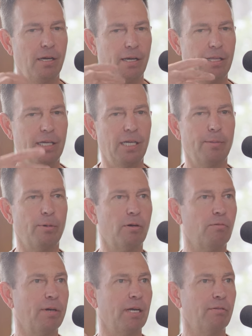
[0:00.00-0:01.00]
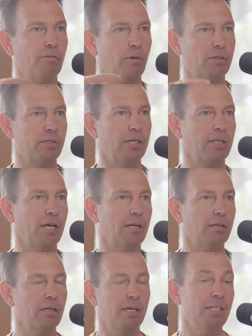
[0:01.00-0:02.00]
and they keep on reinforcing
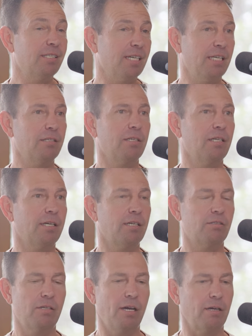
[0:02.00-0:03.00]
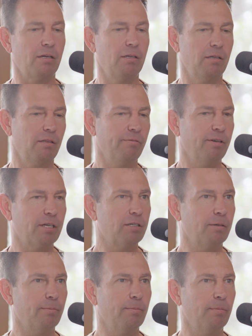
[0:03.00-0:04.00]
that. It's easy to get stuck. The
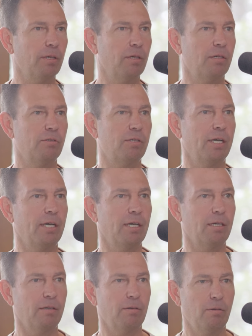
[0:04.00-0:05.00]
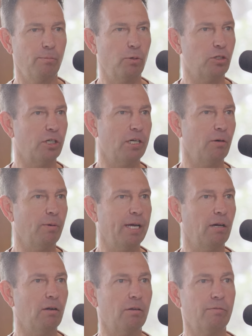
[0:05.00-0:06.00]
victim saying, pushing mm-hmm.
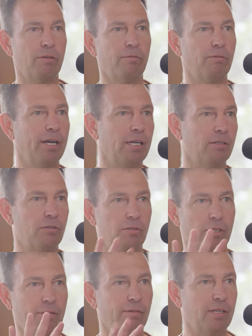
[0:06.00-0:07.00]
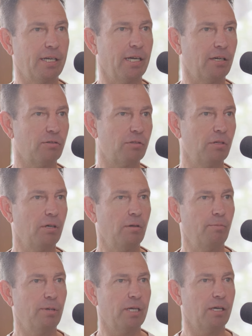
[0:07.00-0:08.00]
away all of their friends and everything else
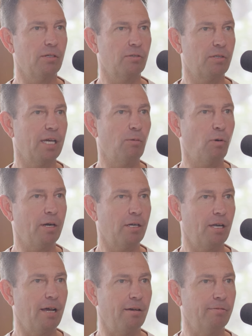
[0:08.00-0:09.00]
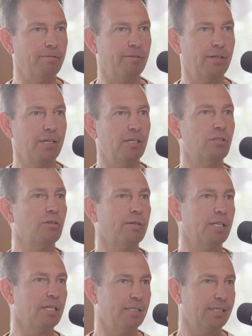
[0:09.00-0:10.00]
because they want love, is
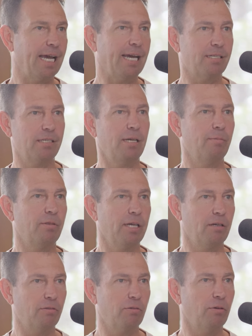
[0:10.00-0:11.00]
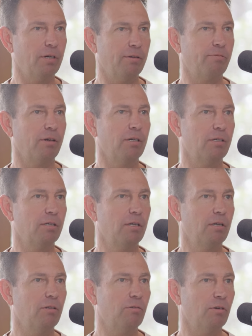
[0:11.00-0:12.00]
doing the exact same thing through a different
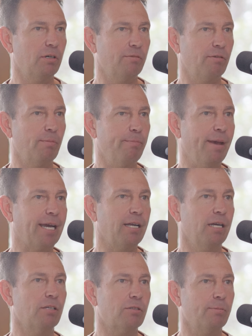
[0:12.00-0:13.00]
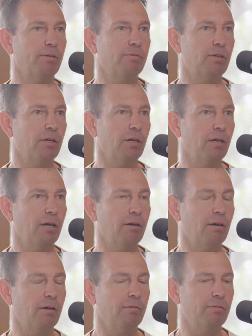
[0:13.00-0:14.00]
through a different mechanism of uh,
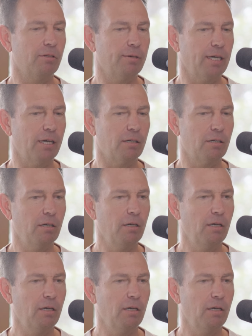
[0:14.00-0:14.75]
of doing it.